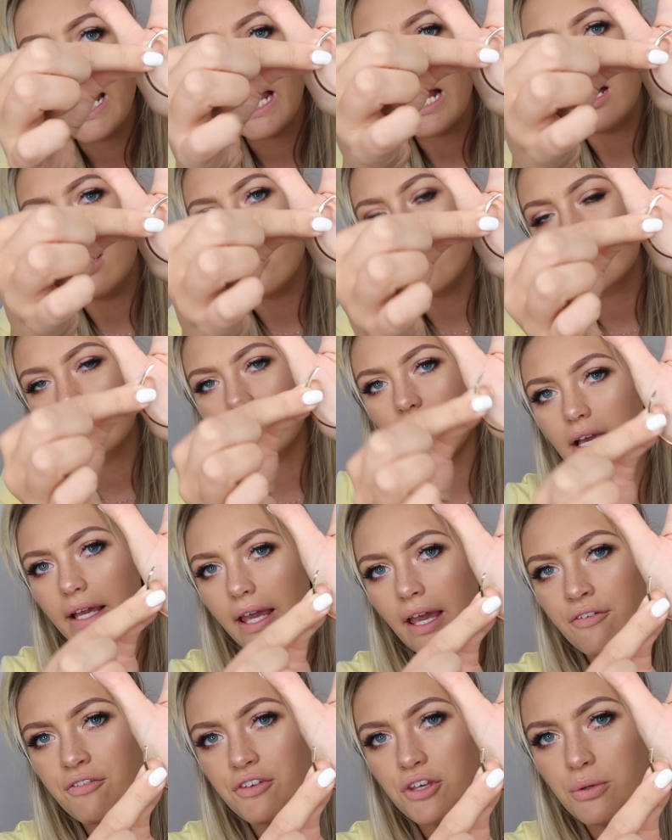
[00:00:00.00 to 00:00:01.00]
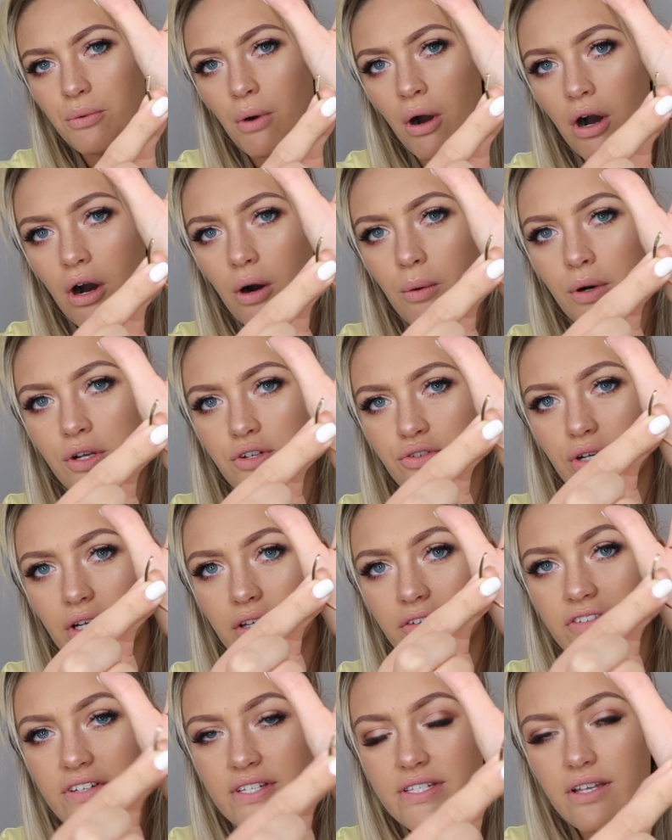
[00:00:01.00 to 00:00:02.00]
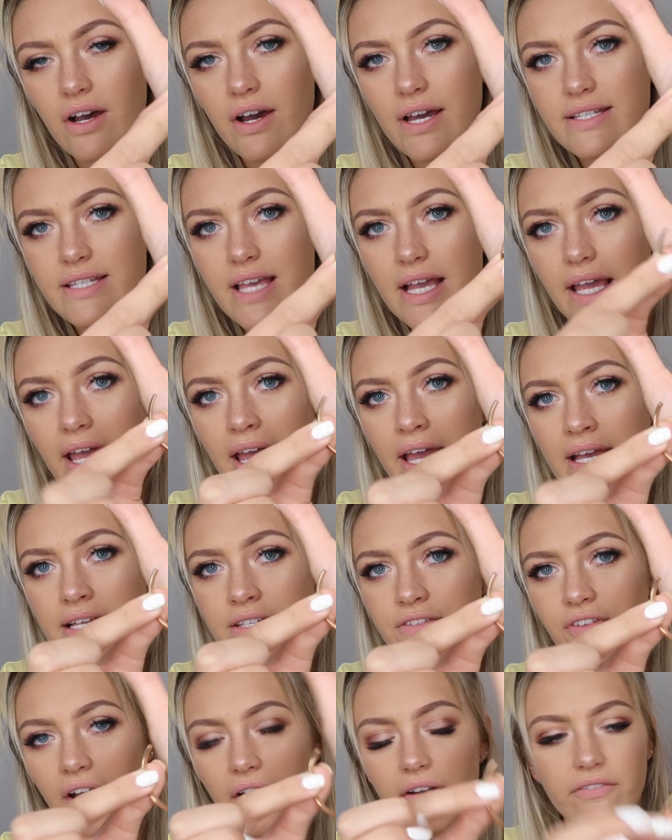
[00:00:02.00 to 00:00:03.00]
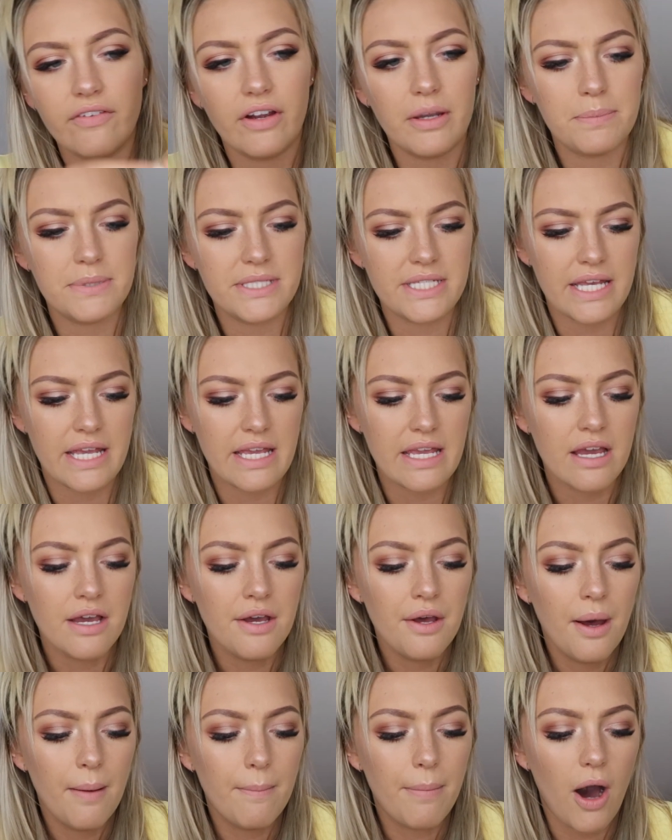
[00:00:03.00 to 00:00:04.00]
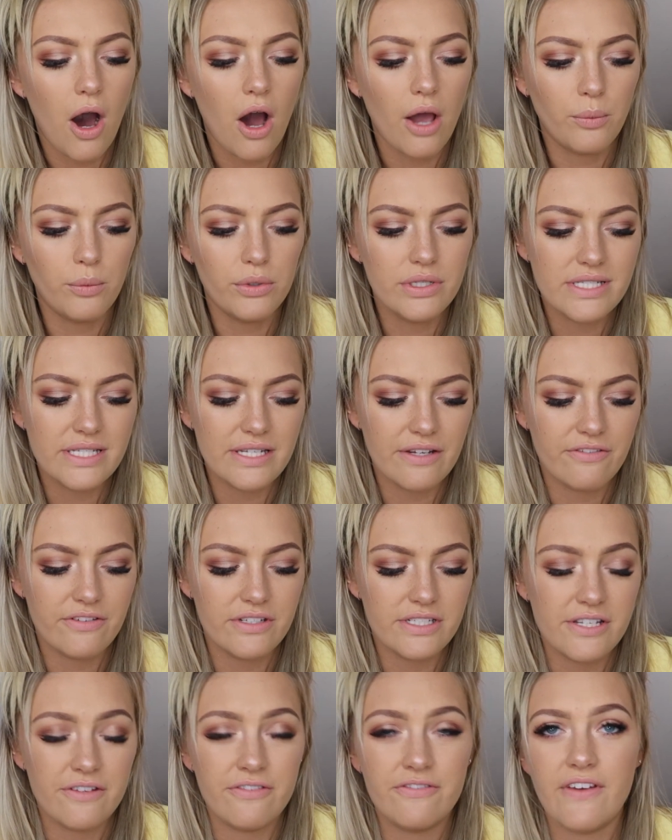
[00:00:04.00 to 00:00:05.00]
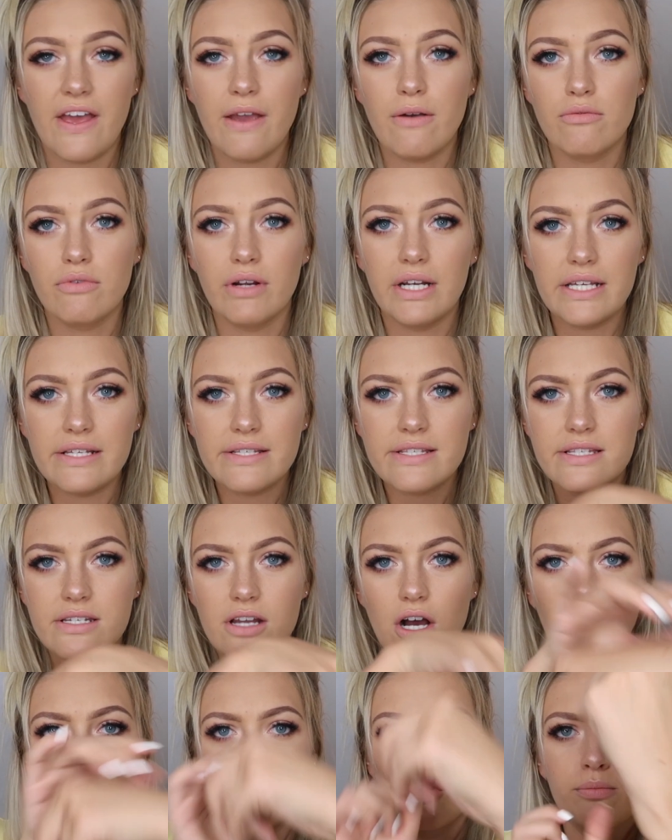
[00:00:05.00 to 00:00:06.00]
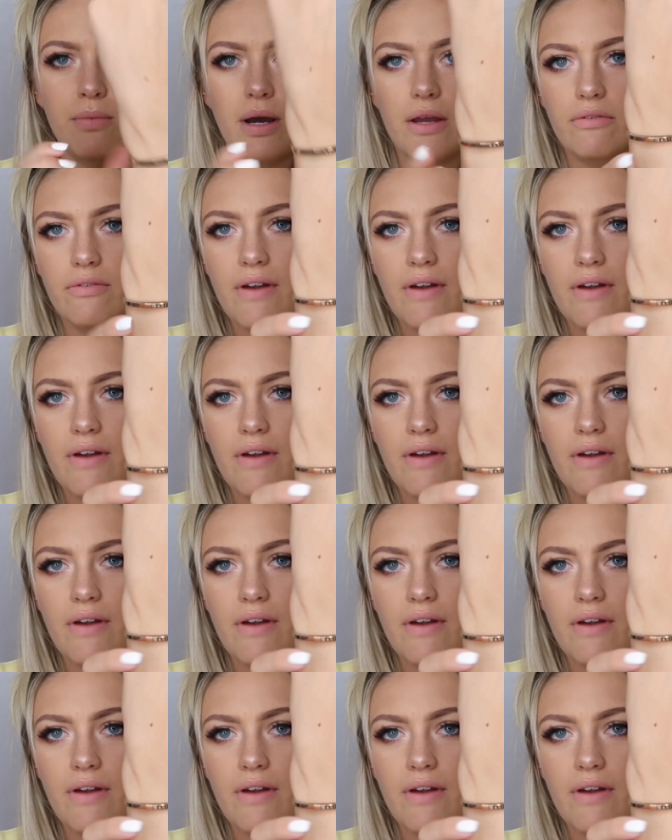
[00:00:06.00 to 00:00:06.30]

it looks like if you are wondering for sizing. It is very, very petite but I wanted it to fit really snug on my